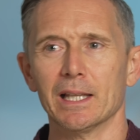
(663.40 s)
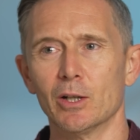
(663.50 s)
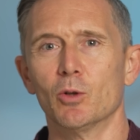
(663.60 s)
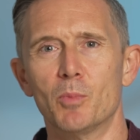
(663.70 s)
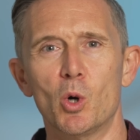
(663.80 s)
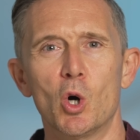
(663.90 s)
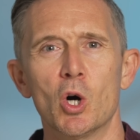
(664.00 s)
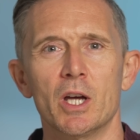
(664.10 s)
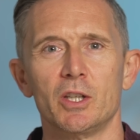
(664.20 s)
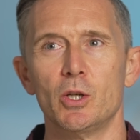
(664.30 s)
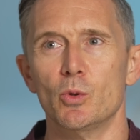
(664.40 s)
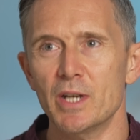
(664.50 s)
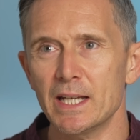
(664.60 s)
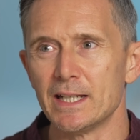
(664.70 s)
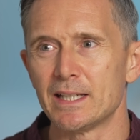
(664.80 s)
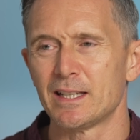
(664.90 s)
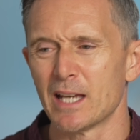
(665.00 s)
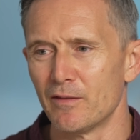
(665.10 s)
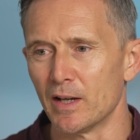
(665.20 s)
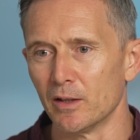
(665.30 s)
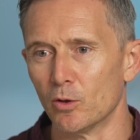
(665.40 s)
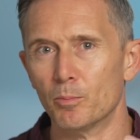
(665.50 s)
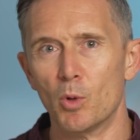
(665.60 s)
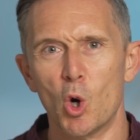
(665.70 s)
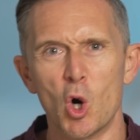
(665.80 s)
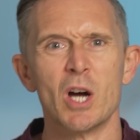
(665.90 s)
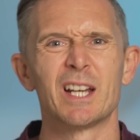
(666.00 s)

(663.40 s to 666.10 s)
little more unique, gave it a little more